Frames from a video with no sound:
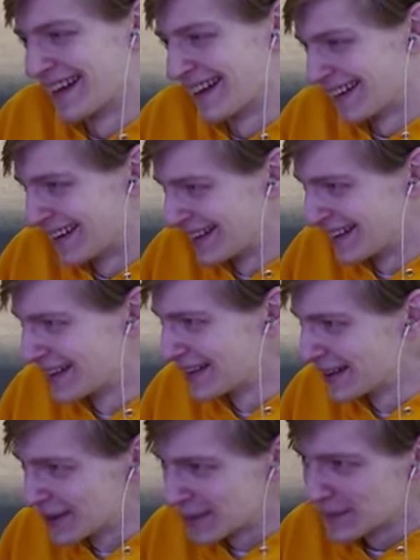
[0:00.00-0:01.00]

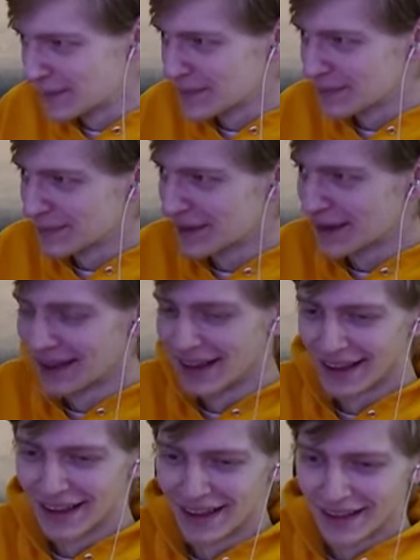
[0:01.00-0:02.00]

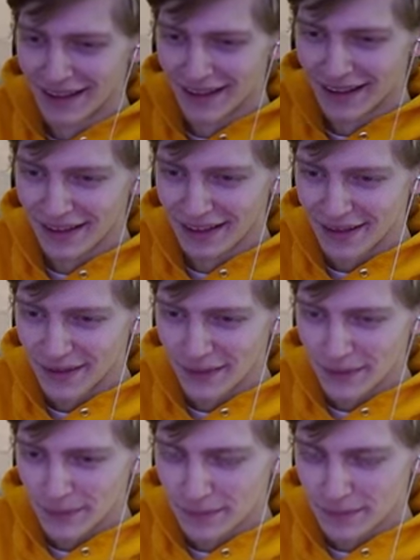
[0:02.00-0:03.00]

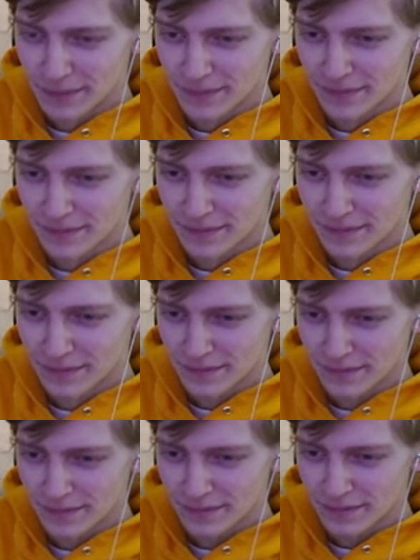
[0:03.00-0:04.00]

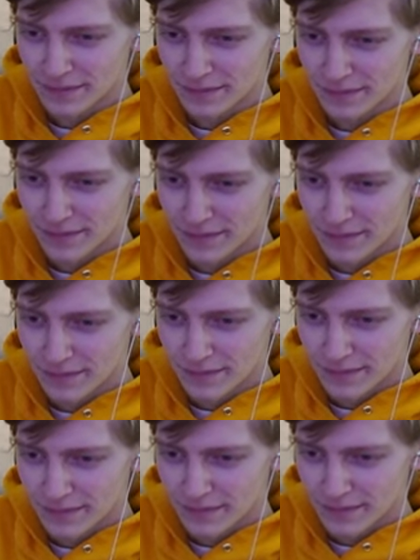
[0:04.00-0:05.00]

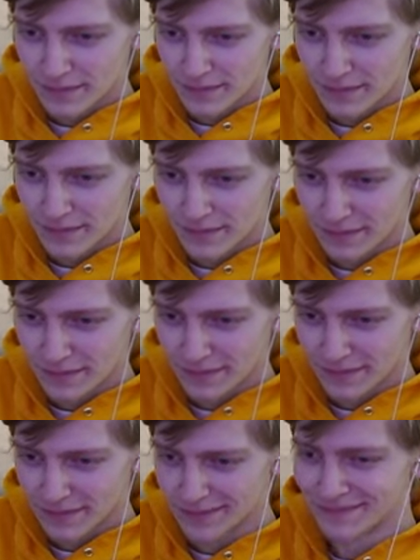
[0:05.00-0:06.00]

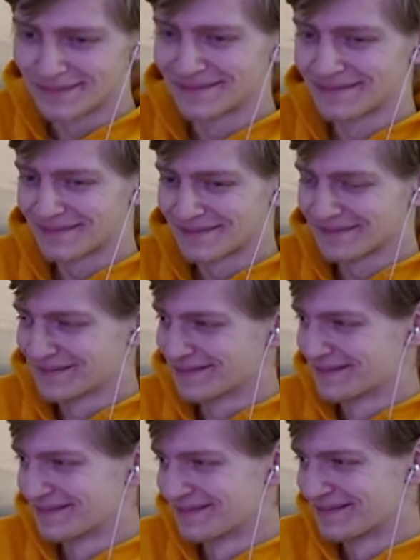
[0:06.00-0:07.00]

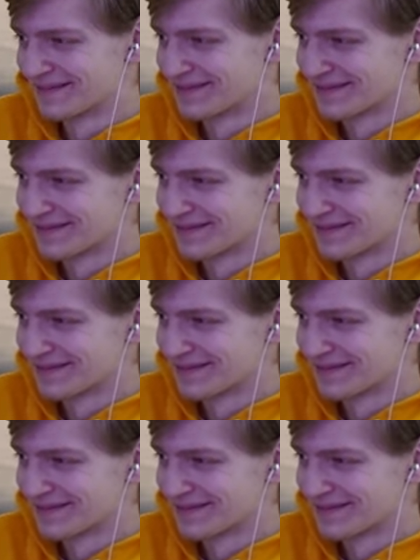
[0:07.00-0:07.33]
(not speaking)